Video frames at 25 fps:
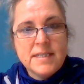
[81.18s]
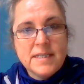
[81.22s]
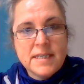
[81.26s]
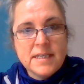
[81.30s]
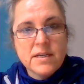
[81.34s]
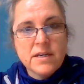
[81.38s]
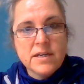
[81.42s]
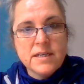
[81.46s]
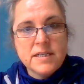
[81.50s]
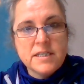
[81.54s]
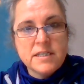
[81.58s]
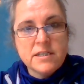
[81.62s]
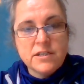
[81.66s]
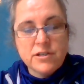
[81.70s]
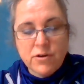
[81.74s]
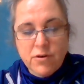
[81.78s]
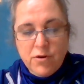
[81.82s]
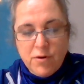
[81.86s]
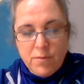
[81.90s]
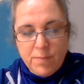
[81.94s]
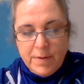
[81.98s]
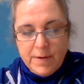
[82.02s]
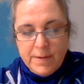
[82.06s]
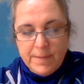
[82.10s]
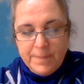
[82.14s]
did I
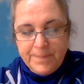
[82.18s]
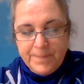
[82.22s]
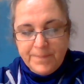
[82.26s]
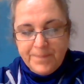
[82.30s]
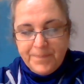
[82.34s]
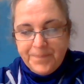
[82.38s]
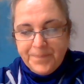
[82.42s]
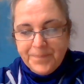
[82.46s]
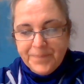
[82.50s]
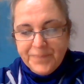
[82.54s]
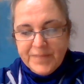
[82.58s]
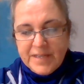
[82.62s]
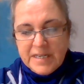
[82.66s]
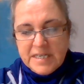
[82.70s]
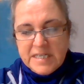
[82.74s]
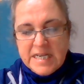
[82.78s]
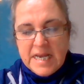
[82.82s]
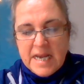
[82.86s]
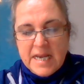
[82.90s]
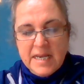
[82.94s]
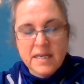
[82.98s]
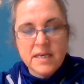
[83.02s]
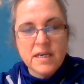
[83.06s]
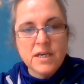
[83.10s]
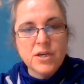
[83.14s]
stop. The
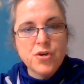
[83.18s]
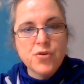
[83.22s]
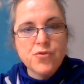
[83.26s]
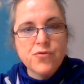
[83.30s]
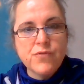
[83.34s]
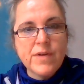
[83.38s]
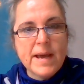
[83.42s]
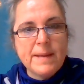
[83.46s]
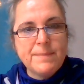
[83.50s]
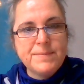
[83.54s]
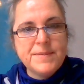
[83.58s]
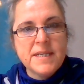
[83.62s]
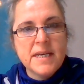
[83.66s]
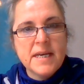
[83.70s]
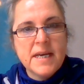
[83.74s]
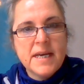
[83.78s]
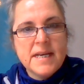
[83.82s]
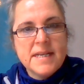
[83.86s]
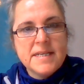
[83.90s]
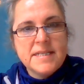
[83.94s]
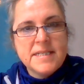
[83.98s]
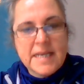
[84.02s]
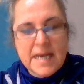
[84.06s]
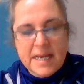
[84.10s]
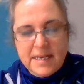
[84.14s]
tanker crept
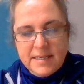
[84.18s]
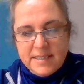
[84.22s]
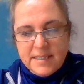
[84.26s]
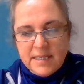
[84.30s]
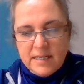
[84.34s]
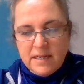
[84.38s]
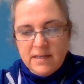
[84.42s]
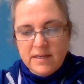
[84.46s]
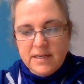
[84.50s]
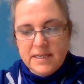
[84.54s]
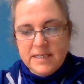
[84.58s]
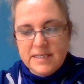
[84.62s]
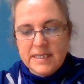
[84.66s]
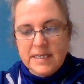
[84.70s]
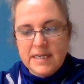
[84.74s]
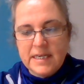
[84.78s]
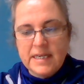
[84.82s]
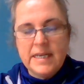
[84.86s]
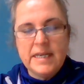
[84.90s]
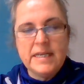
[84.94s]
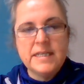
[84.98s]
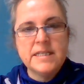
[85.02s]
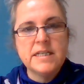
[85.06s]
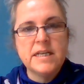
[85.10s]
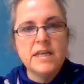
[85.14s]

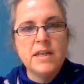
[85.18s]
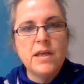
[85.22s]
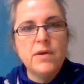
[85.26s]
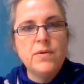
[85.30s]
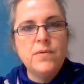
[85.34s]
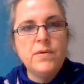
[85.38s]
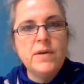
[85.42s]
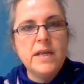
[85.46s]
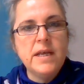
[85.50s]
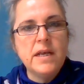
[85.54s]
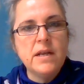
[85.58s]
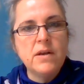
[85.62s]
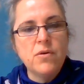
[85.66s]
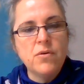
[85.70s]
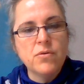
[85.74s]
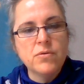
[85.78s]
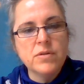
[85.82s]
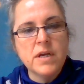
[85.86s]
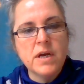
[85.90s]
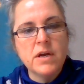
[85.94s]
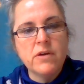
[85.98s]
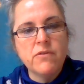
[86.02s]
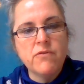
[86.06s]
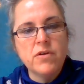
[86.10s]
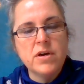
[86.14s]
tantalizingly slowly along
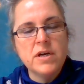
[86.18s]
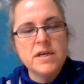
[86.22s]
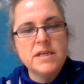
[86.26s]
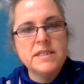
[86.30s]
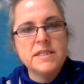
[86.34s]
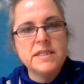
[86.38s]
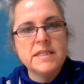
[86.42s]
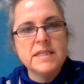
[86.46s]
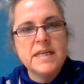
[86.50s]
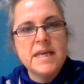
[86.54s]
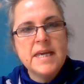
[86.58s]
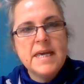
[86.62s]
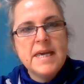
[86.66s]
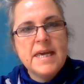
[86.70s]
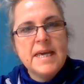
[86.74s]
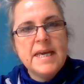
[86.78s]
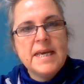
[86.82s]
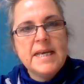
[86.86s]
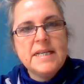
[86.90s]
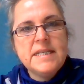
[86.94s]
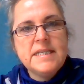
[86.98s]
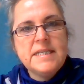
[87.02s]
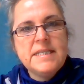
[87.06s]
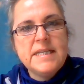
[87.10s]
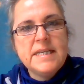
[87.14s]
the horizon.
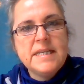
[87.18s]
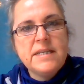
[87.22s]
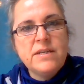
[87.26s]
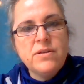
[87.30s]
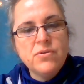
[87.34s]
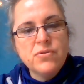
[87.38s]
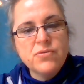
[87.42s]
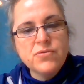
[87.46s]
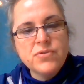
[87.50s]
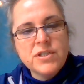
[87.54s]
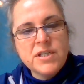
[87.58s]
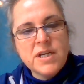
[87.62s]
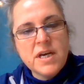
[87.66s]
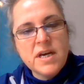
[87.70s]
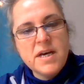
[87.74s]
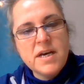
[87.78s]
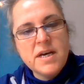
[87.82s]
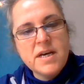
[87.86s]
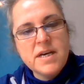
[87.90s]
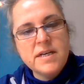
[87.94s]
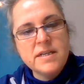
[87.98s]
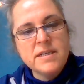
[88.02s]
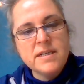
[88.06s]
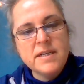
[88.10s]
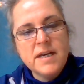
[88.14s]
It did not
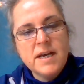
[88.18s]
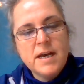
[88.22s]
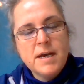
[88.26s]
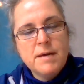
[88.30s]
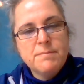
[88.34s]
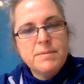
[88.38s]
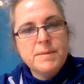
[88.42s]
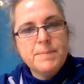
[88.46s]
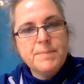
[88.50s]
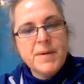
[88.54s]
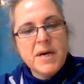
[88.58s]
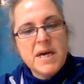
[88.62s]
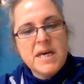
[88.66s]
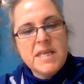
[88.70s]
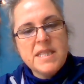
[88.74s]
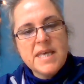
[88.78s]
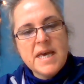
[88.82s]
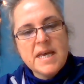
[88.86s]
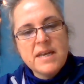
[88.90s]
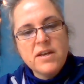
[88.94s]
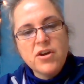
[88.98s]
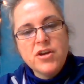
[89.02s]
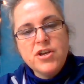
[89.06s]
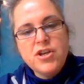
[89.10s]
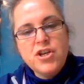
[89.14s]
turn, by
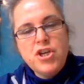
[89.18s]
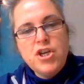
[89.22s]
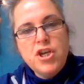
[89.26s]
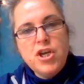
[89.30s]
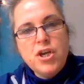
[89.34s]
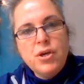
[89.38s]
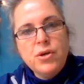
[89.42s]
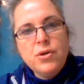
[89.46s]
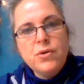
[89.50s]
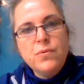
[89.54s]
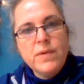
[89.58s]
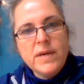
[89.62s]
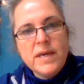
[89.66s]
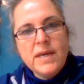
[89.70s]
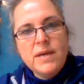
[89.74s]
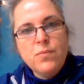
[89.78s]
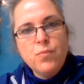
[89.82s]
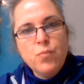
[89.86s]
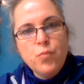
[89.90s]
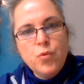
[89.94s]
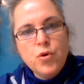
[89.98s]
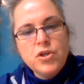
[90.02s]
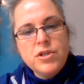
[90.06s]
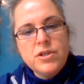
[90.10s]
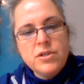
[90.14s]
then, I knew
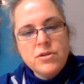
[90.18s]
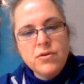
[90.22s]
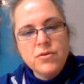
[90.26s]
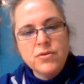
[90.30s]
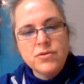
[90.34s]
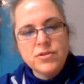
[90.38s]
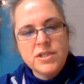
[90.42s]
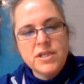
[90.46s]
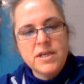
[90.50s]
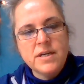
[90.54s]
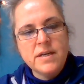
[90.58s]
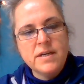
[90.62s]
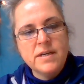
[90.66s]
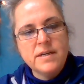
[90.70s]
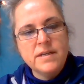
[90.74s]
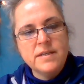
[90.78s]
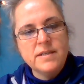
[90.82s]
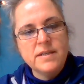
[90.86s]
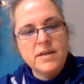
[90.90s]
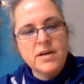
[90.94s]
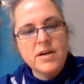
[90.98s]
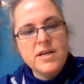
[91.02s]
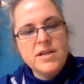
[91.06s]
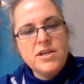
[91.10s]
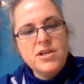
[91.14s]
it would not
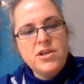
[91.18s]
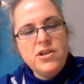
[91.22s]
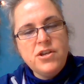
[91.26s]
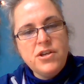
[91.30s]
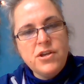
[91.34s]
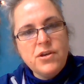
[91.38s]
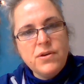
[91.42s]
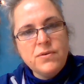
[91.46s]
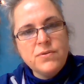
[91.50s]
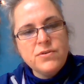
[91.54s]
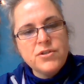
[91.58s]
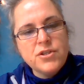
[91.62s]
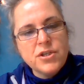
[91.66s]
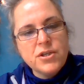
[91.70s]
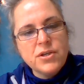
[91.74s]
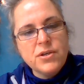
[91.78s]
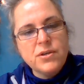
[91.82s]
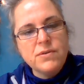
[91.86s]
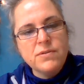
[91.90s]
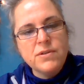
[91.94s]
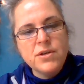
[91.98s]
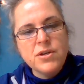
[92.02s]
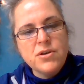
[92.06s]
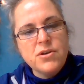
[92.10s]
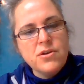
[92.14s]
turn. I knew
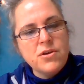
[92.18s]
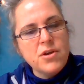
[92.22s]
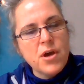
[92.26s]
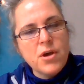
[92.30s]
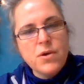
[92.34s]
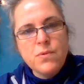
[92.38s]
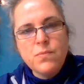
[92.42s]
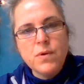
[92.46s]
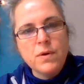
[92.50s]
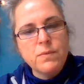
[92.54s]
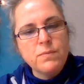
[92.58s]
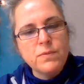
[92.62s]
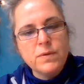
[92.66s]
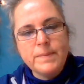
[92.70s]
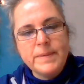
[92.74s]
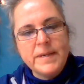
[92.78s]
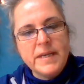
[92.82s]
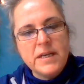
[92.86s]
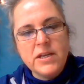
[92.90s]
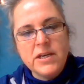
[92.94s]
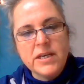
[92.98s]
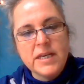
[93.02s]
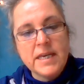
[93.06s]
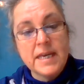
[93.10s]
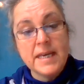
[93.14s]
too that no one would
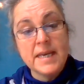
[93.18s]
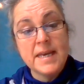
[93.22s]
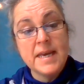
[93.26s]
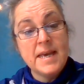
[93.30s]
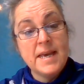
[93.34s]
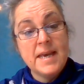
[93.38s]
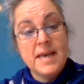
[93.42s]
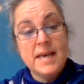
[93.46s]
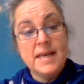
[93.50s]
be looking,